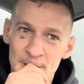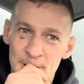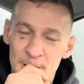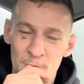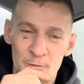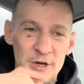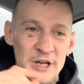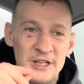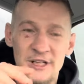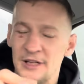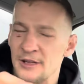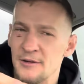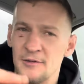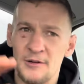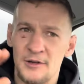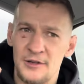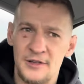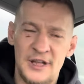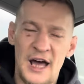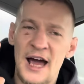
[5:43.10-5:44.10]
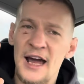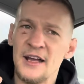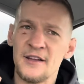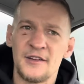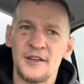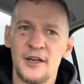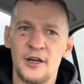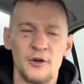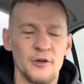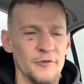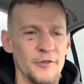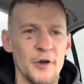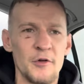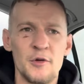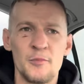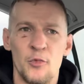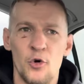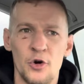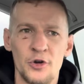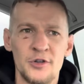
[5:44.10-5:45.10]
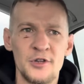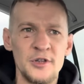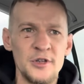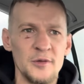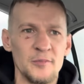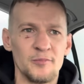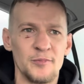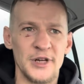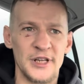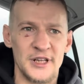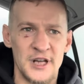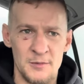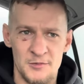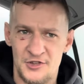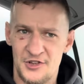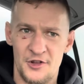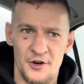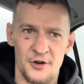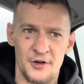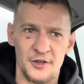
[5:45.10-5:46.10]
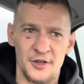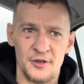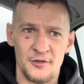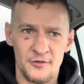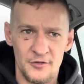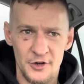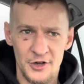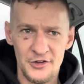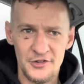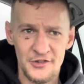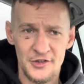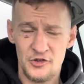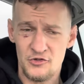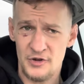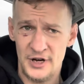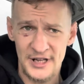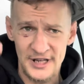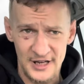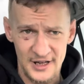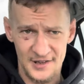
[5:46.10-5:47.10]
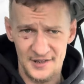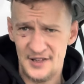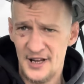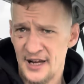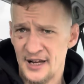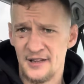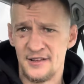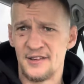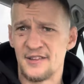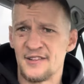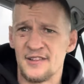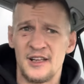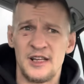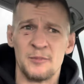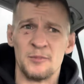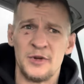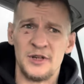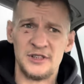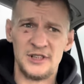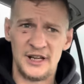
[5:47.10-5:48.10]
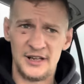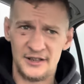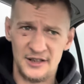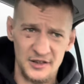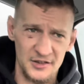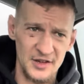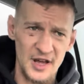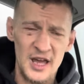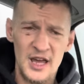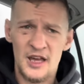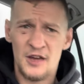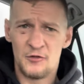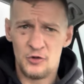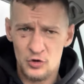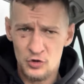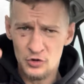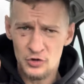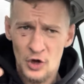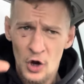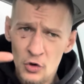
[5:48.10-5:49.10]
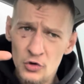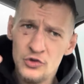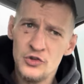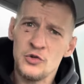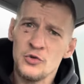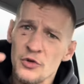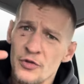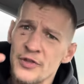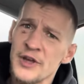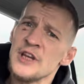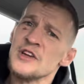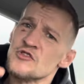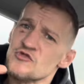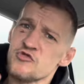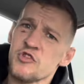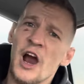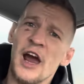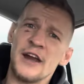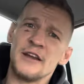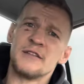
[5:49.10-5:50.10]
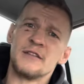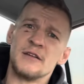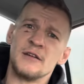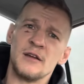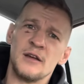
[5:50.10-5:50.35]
really, diet here very important, but comes third. First, training. Second, sleep. Like this, if you do those two things right,